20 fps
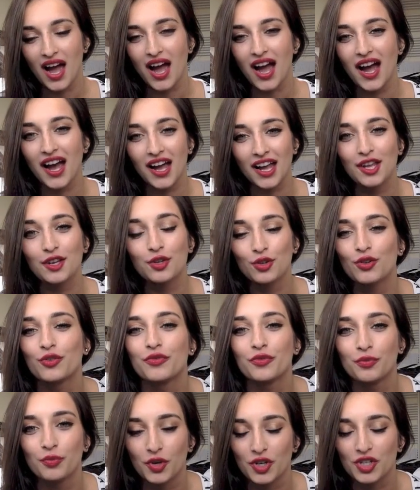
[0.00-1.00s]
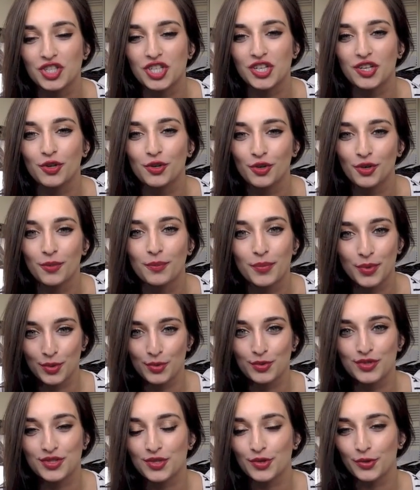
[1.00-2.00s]
I love watching
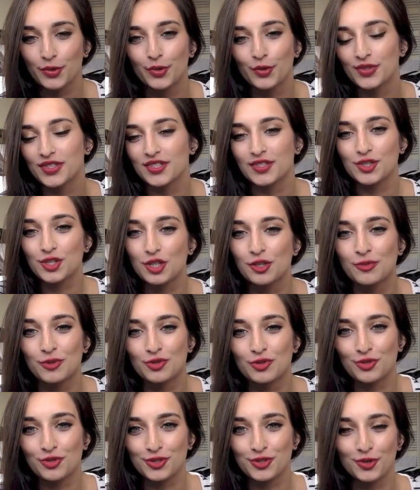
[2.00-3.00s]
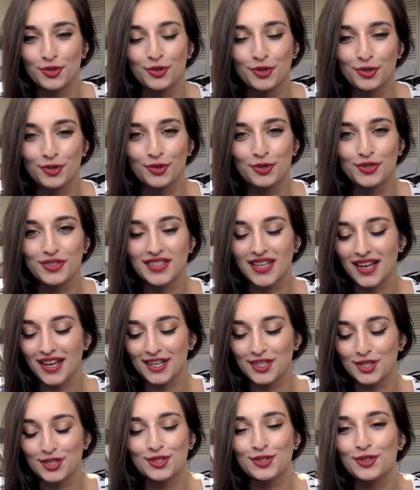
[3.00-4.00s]
Boots hauls and Superdrugs hauls. I
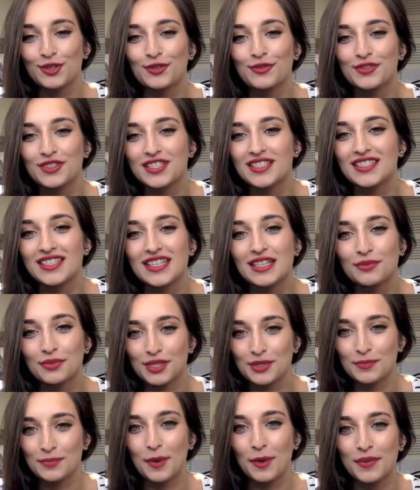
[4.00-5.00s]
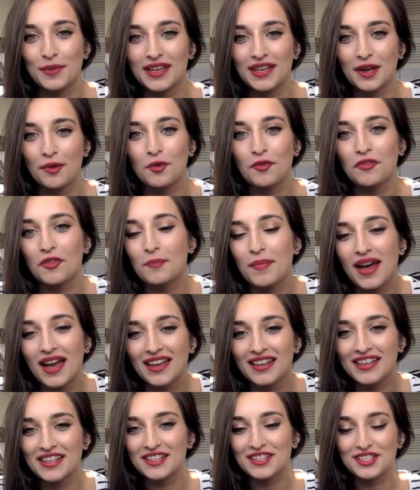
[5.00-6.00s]
just love to see what's popping out of the
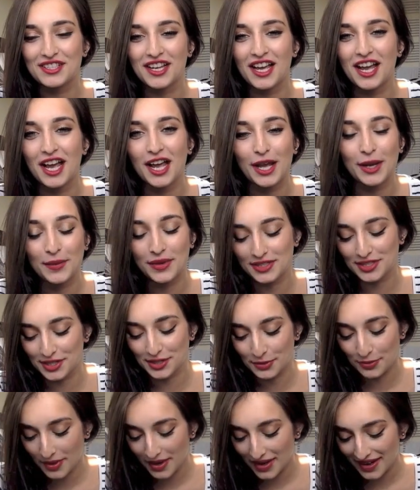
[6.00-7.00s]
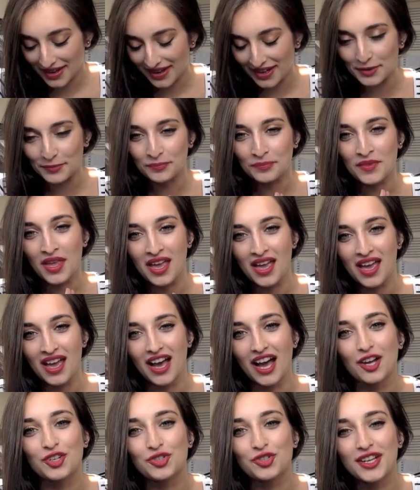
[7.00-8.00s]
bag each time. I don't know why.
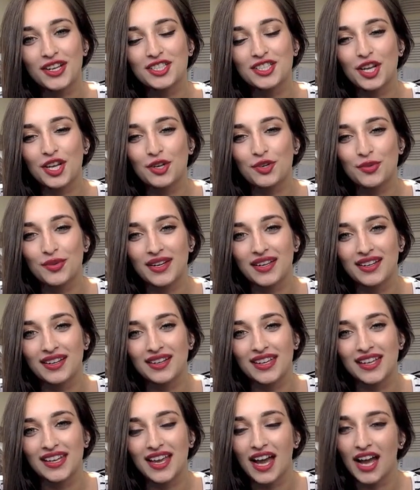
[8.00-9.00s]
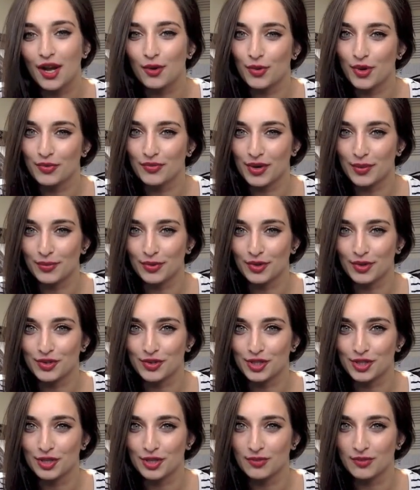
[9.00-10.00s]
I'll try to go quickly. I won't ramble on
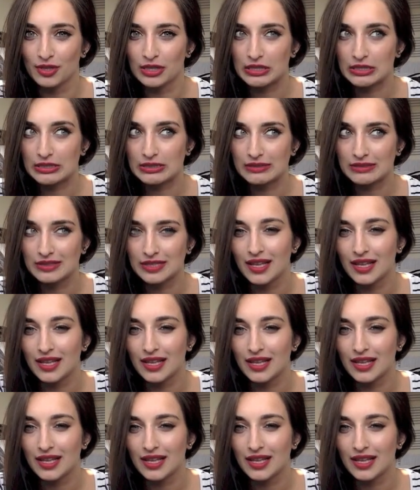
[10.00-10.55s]
too much.